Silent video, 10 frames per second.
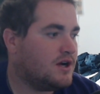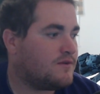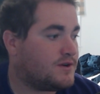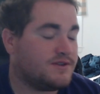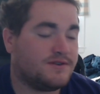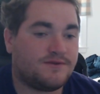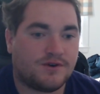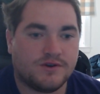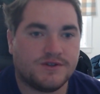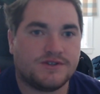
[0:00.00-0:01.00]
First things
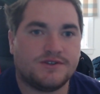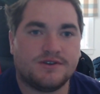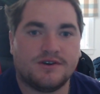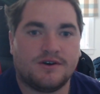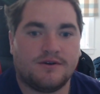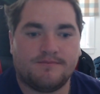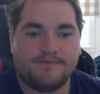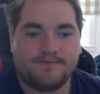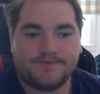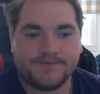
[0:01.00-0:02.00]
first.
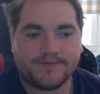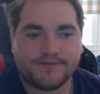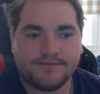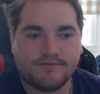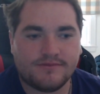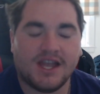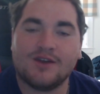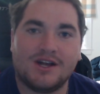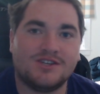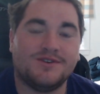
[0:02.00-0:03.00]
I
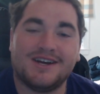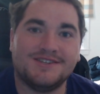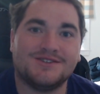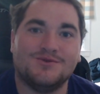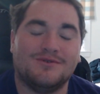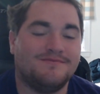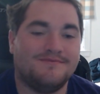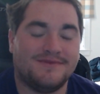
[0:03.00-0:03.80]
graduated high school.